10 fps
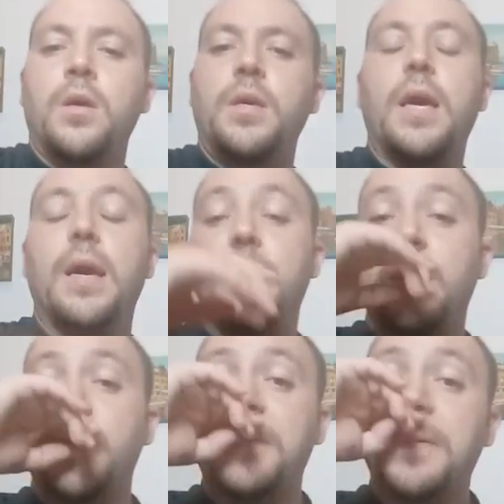Yeah, I
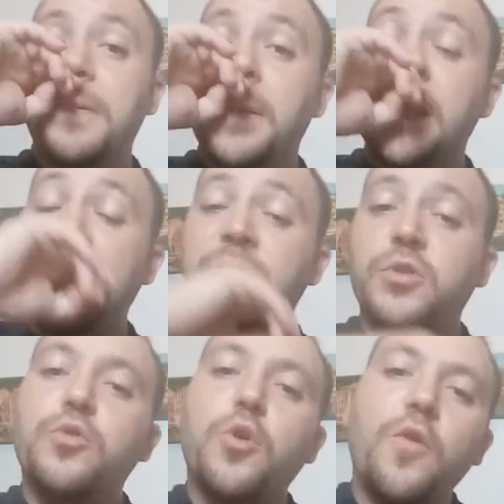mean, when it comes
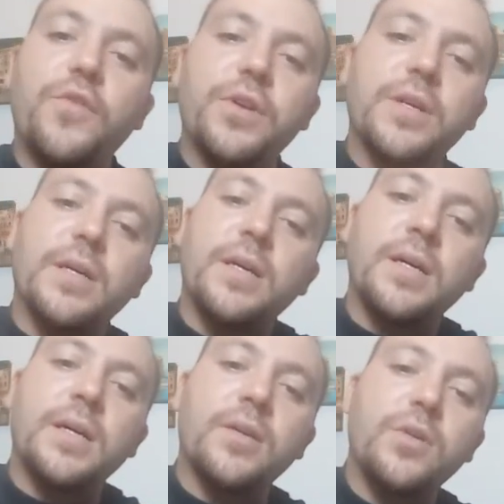to covering,
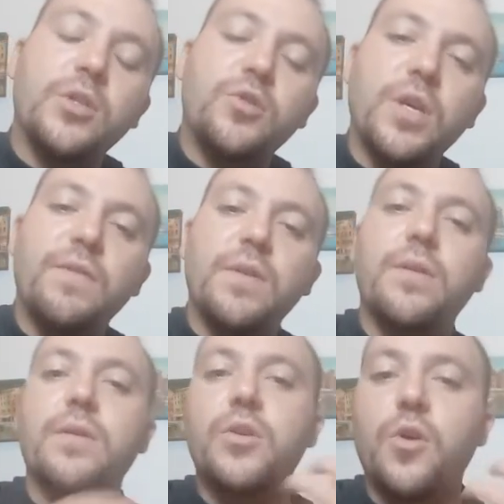you need to give
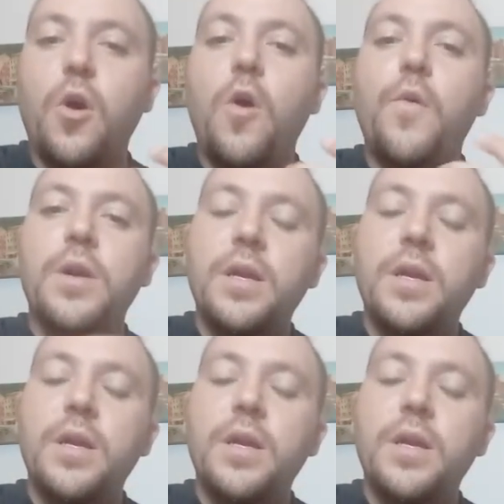it your own